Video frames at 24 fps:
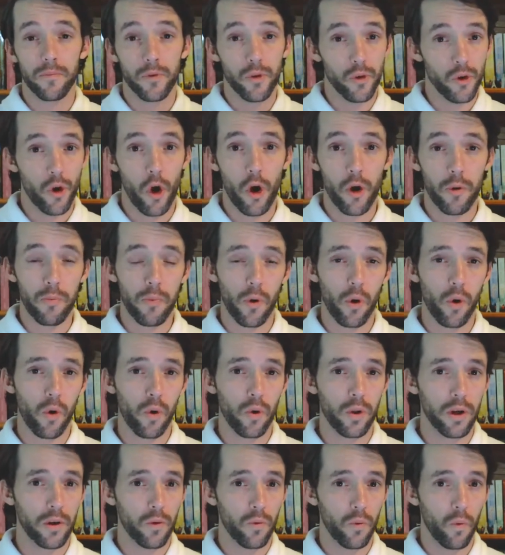
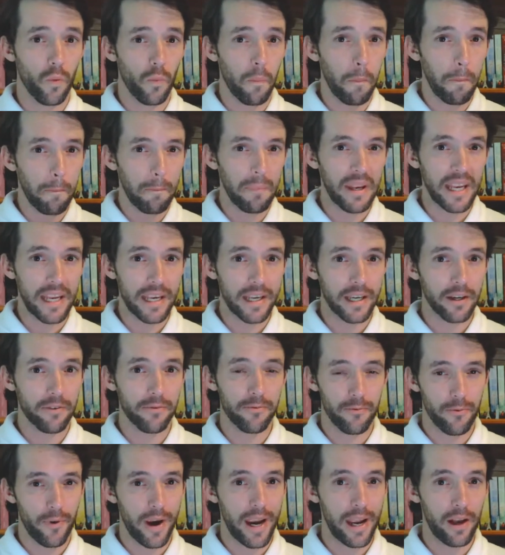noble, meek,
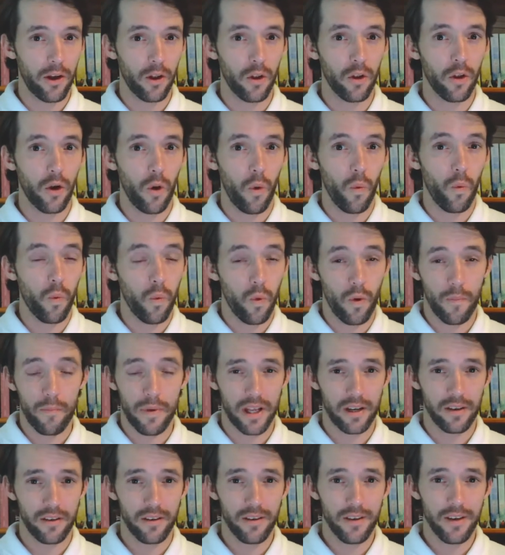frail
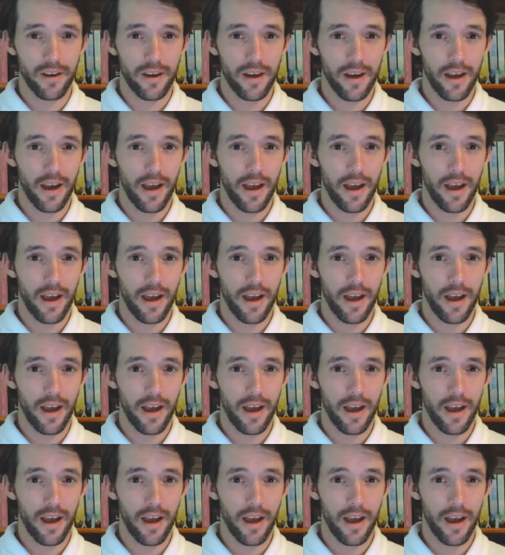woman